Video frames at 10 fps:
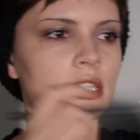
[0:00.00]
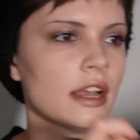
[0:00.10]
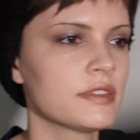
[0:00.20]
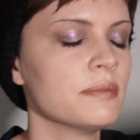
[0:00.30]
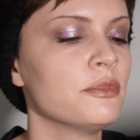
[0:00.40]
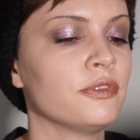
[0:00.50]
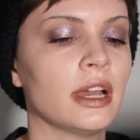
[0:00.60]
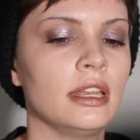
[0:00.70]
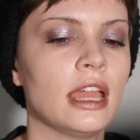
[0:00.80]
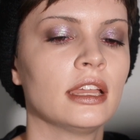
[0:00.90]
have some
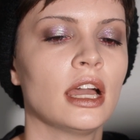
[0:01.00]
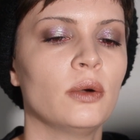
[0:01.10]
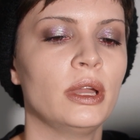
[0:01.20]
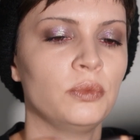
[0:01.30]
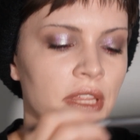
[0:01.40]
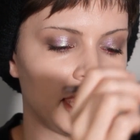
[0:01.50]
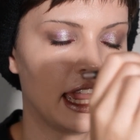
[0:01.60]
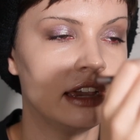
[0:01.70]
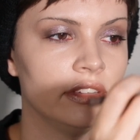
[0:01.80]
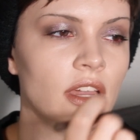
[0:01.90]
fun and go in with
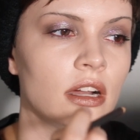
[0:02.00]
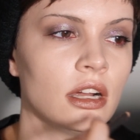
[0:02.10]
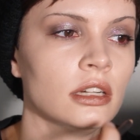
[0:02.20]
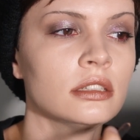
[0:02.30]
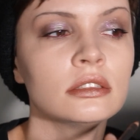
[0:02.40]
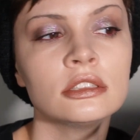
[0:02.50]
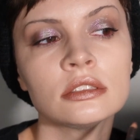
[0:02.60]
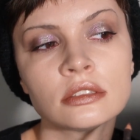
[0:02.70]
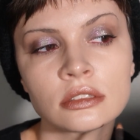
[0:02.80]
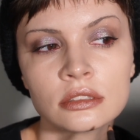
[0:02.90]
Caviar
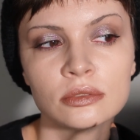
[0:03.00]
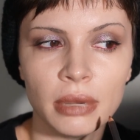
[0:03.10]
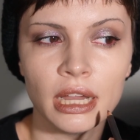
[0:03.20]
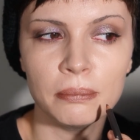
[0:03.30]
by